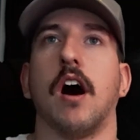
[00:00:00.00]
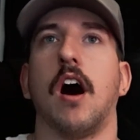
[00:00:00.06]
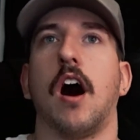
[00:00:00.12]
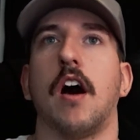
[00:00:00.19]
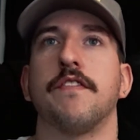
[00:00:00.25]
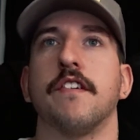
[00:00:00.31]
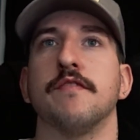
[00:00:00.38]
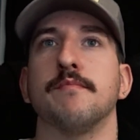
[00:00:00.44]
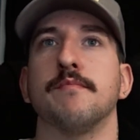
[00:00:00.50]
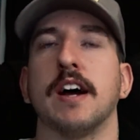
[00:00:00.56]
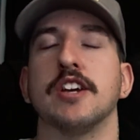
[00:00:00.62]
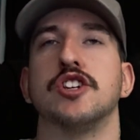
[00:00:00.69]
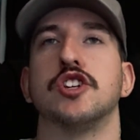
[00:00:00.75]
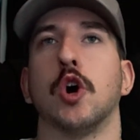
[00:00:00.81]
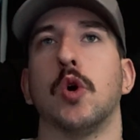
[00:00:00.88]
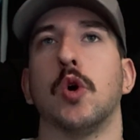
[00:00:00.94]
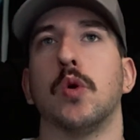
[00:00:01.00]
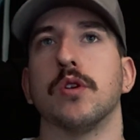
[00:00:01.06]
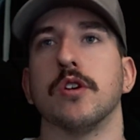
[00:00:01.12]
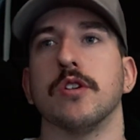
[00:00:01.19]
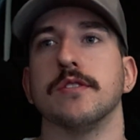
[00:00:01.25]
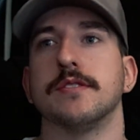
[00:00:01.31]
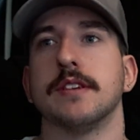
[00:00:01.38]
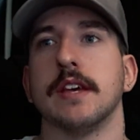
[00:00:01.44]
off of my
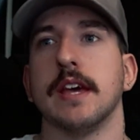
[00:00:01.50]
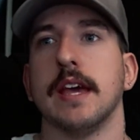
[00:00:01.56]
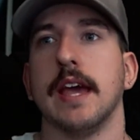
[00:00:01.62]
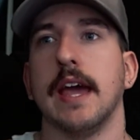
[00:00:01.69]
shoulders